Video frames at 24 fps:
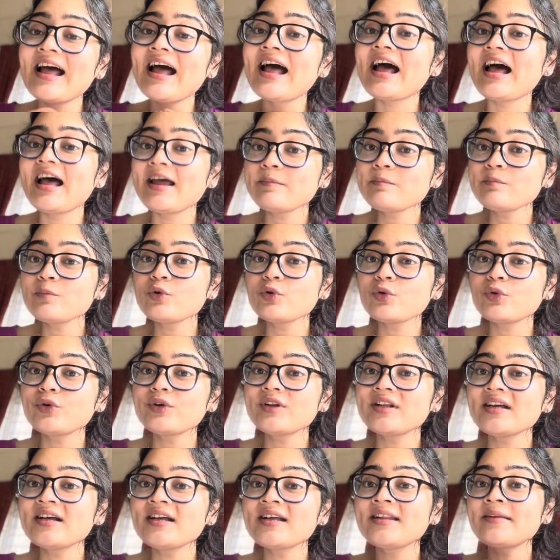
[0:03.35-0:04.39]
I'm
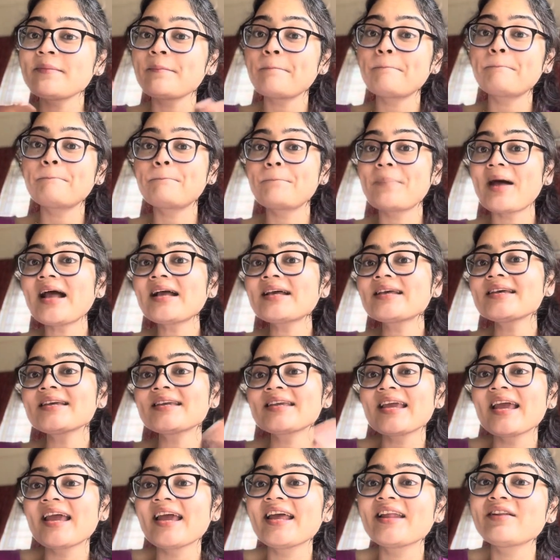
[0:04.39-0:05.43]
Mohana and I'm back
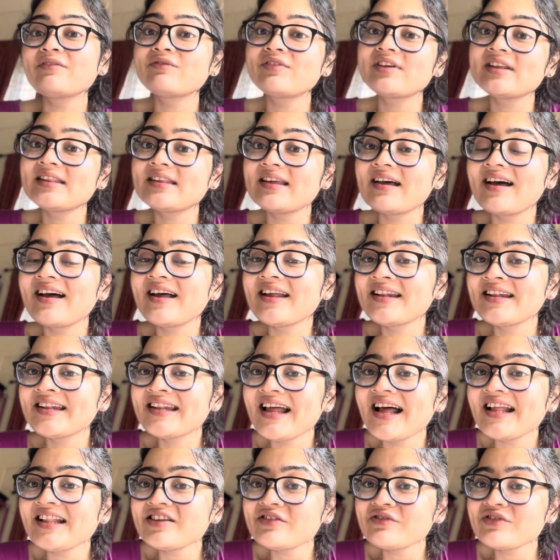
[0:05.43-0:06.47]
again with
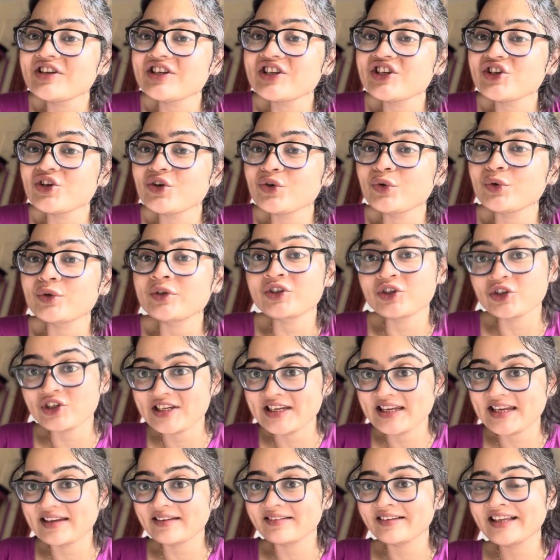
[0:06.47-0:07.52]
another video
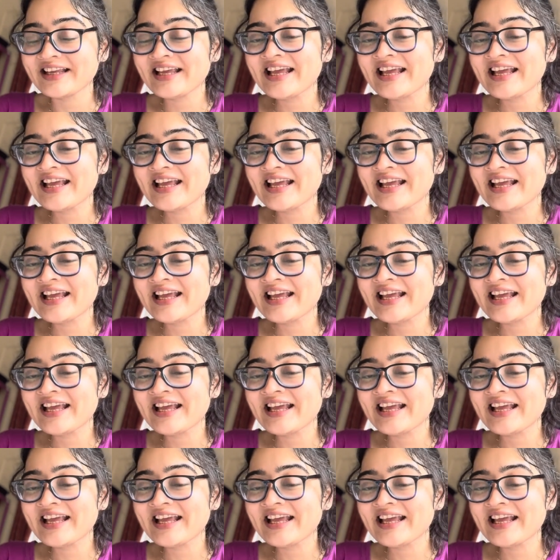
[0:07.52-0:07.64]
today.